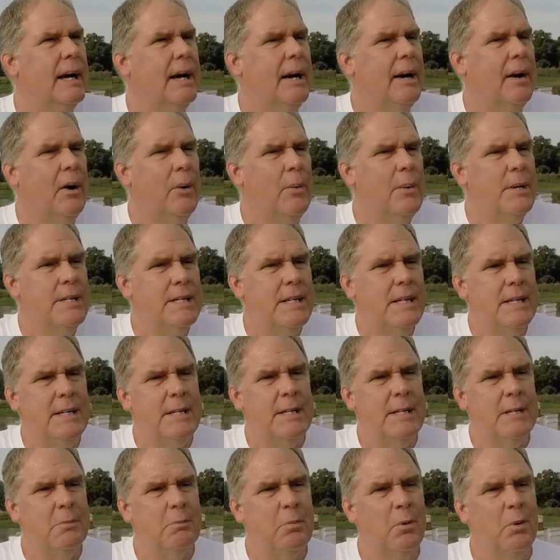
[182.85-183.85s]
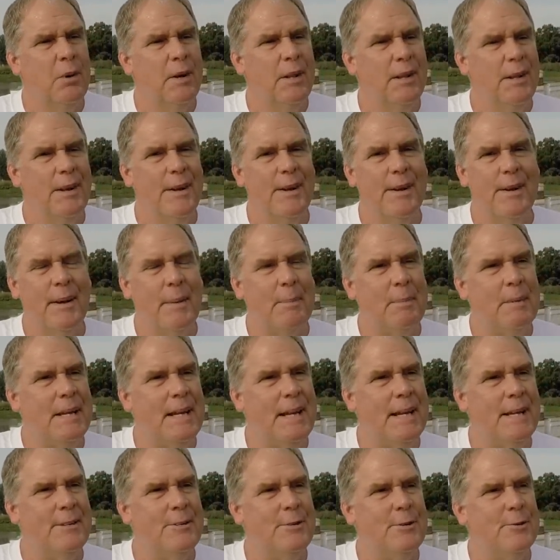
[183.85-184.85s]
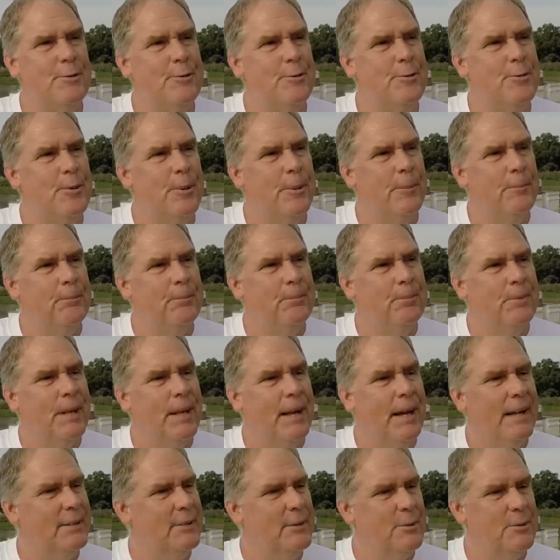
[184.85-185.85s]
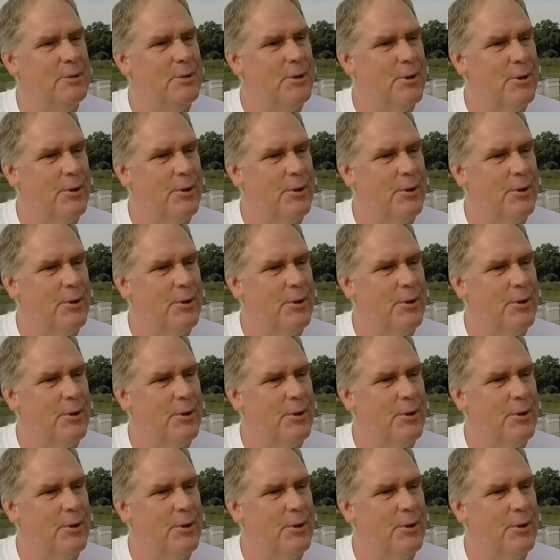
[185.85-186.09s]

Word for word: I always get to this point of the year and I begin to get a